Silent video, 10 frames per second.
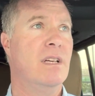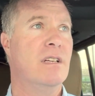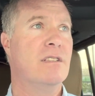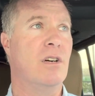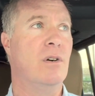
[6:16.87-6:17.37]

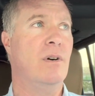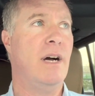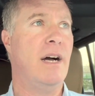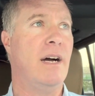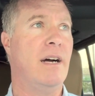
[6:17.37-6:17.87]
so
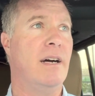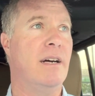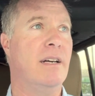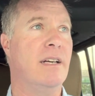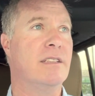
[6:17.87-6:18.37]

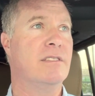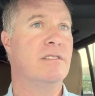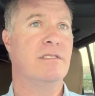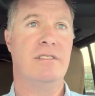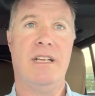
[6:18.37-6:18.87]
uh,
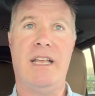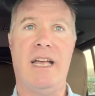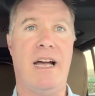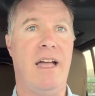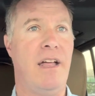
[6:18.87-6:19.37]
it's,
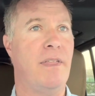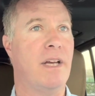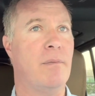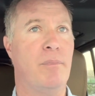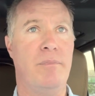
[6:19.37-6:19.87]
I, I, think
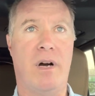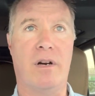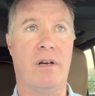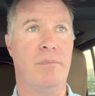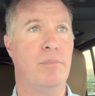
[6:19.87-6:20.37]
I'm
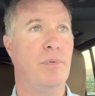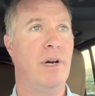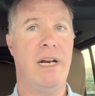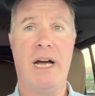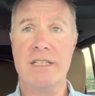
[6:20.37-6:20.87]
on a
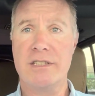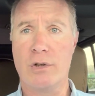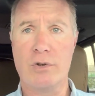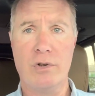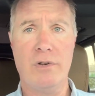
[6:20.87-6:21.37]
pretty nice
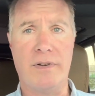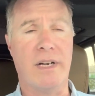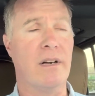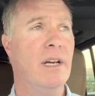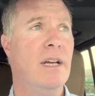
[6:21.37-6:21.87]
little groove
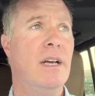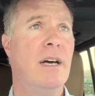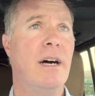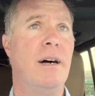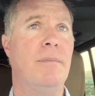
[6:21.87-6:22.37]
here.
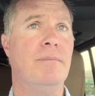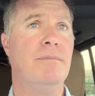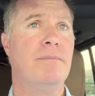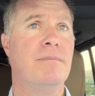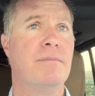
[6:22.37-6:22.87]
Um,